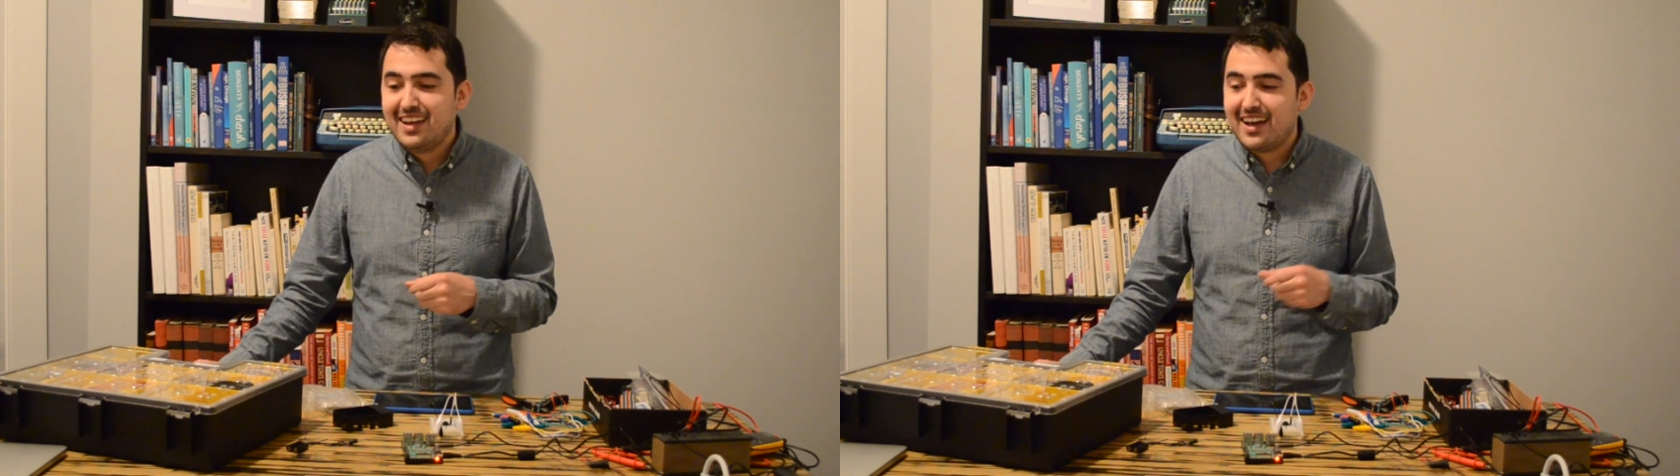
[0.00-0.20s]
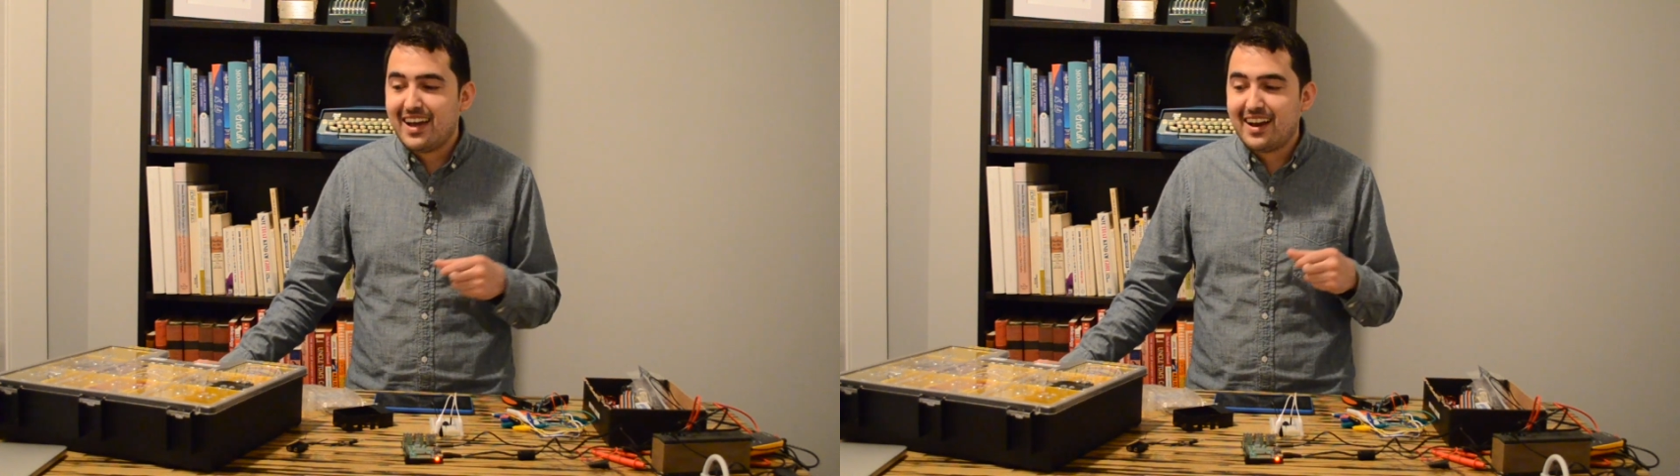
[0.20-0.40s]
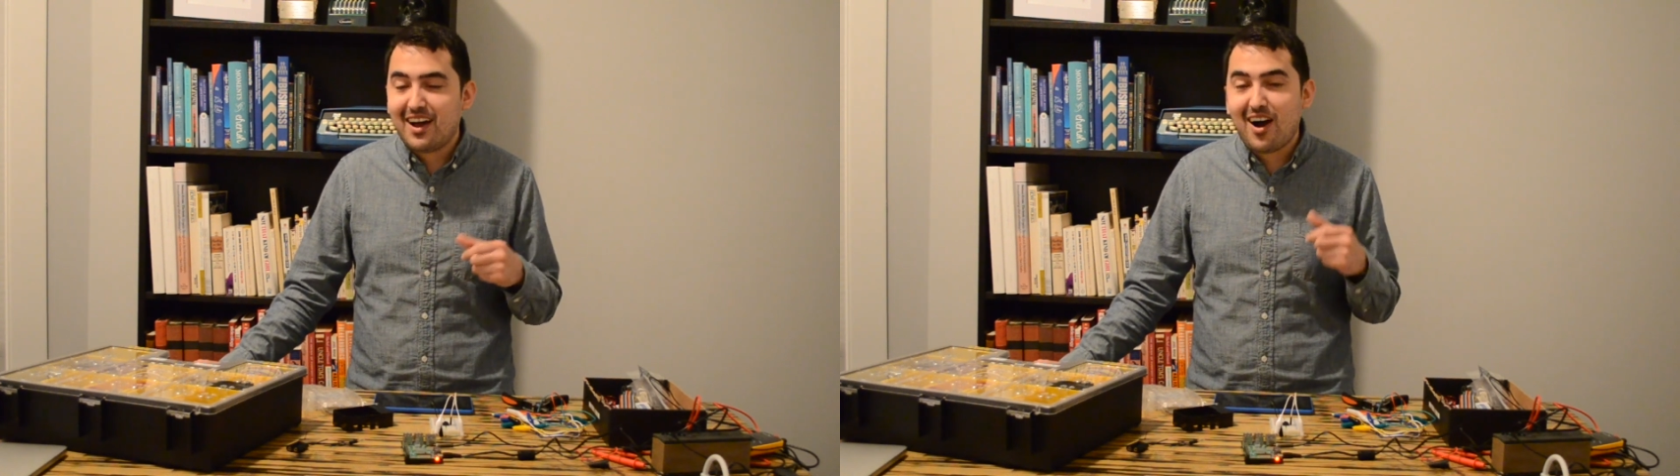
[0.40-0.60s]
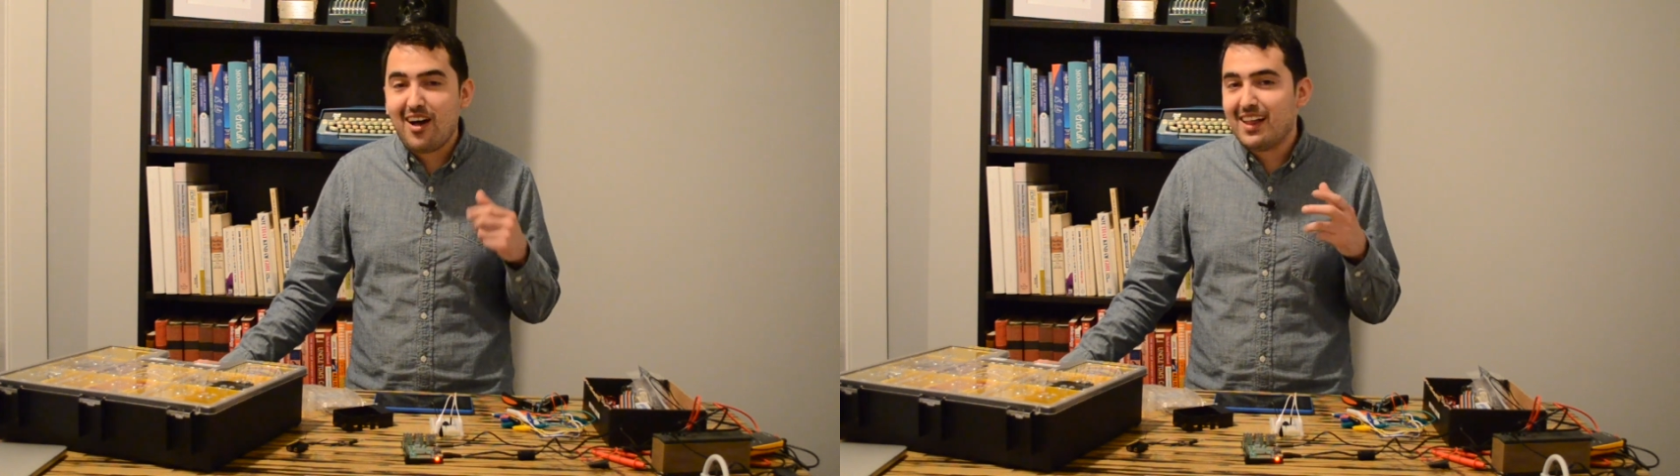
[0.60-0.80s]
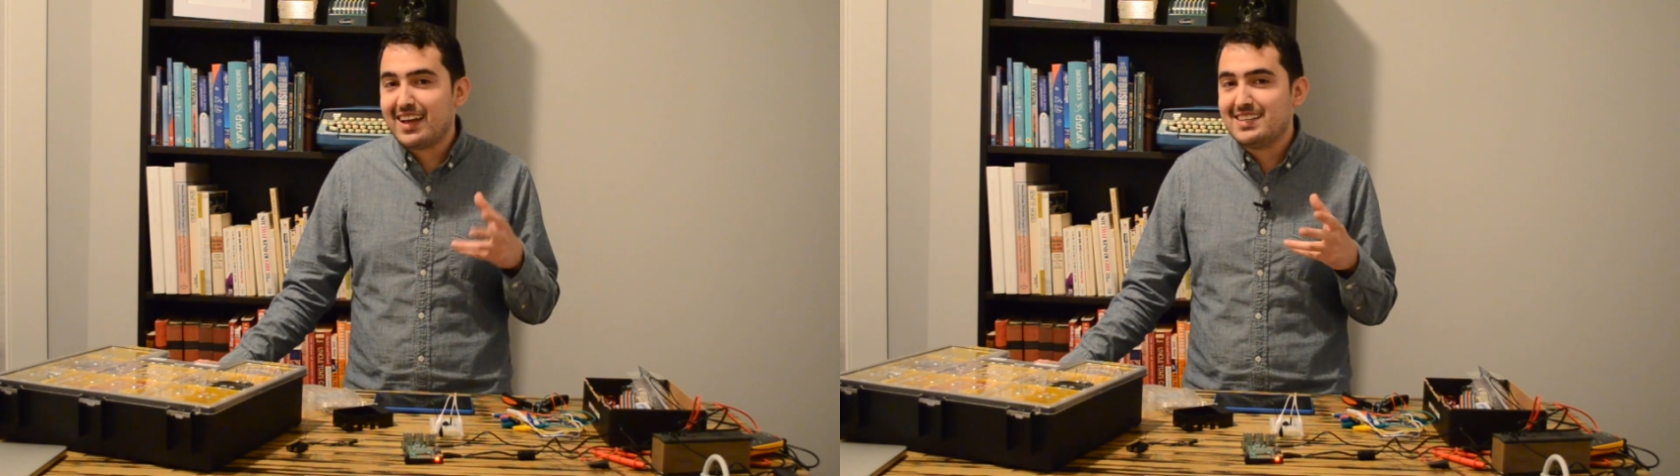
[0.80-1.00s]
and
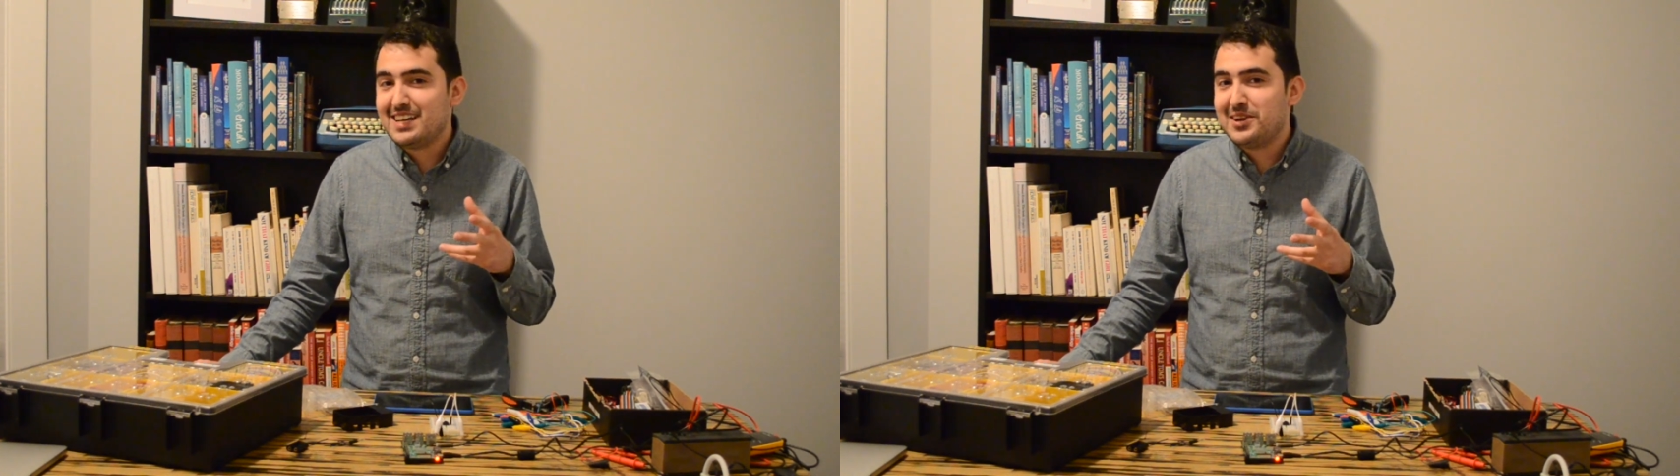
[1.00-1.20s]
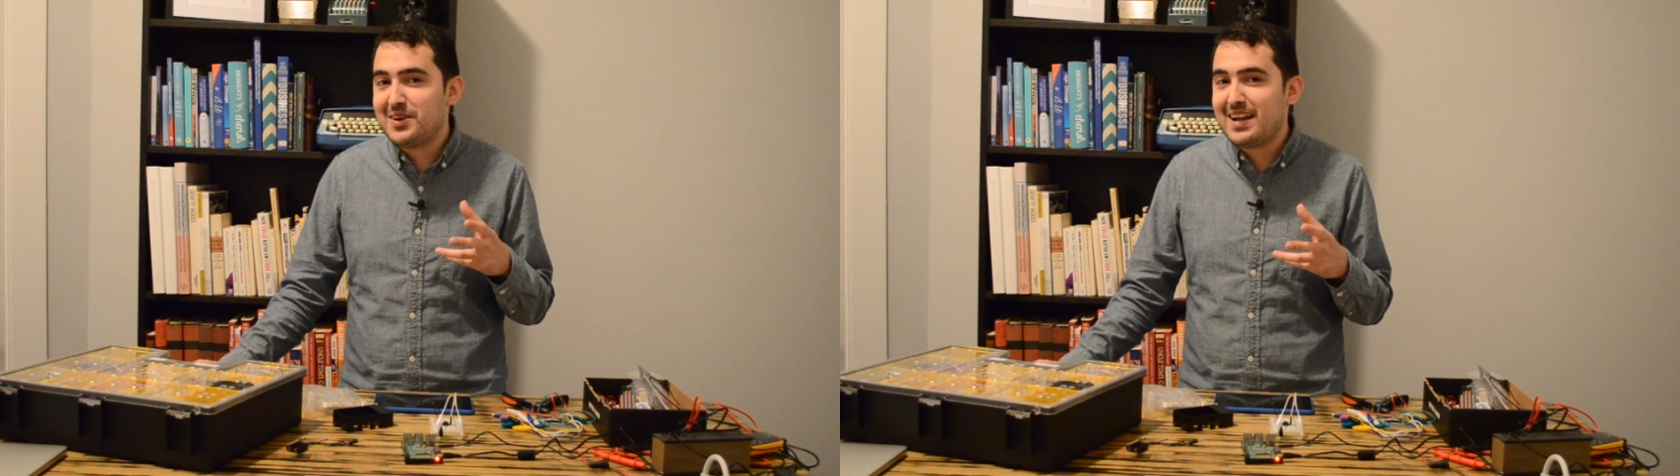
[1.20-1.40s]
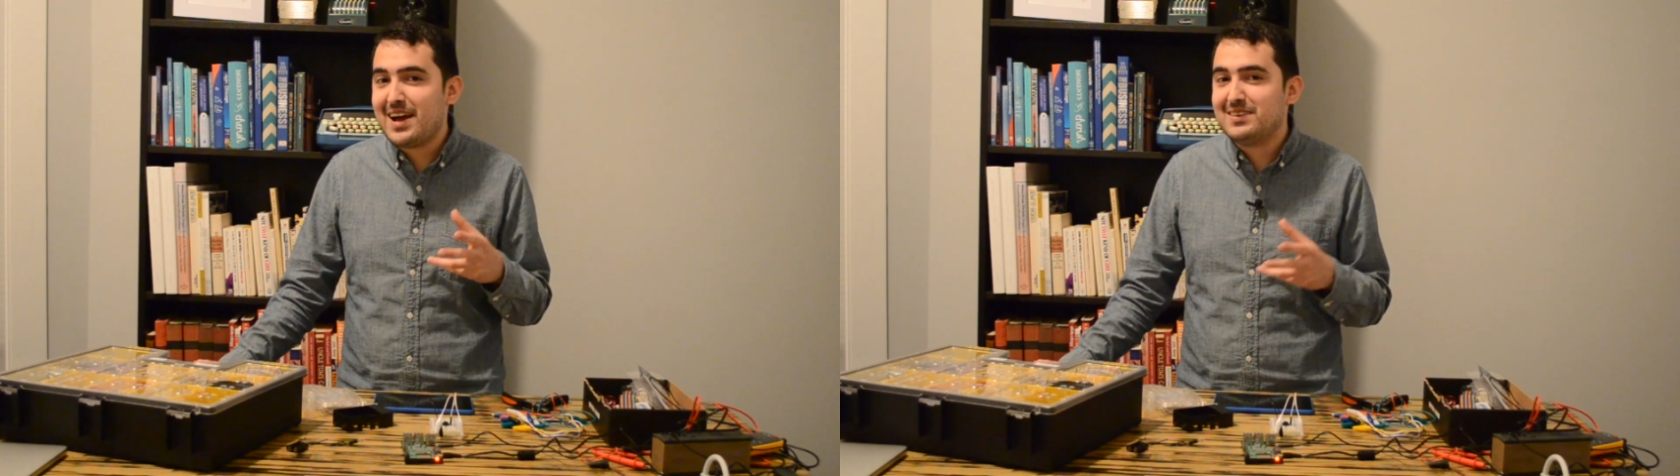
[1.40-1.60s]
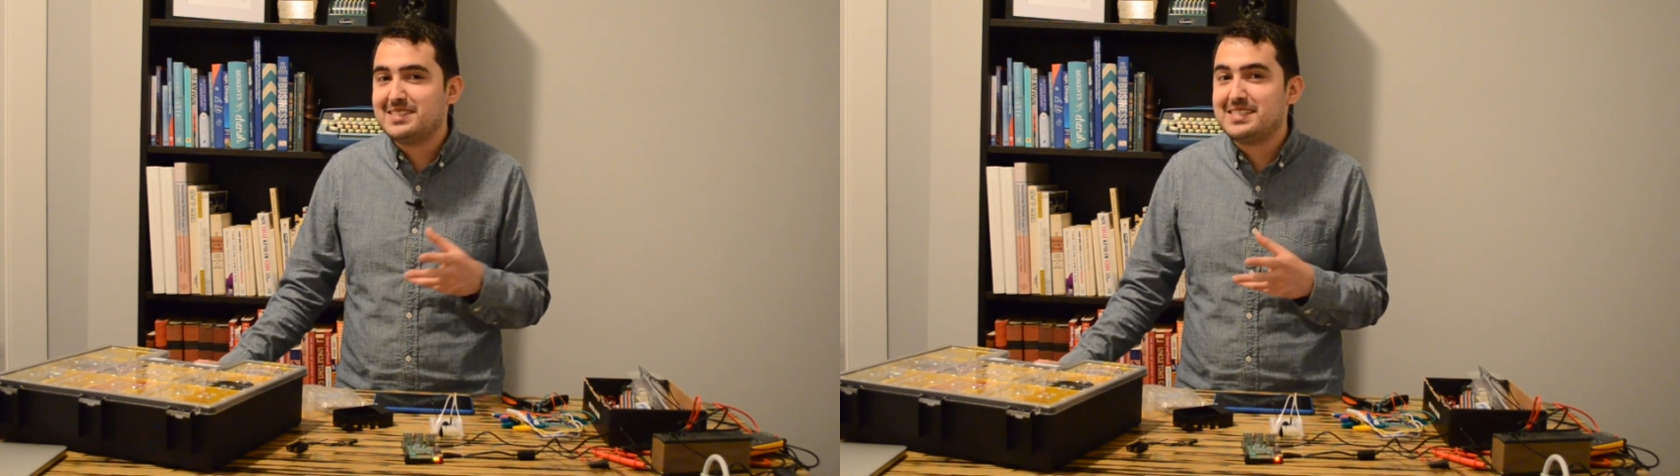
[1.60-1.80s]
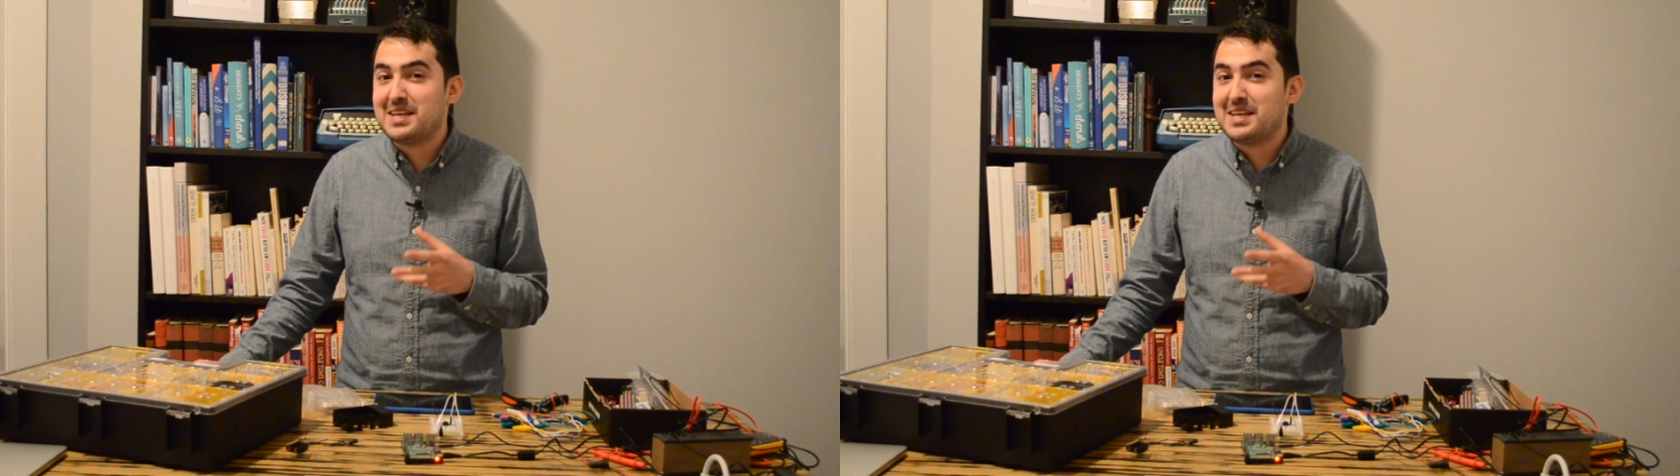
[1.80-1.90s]
all I can tell you right now is it's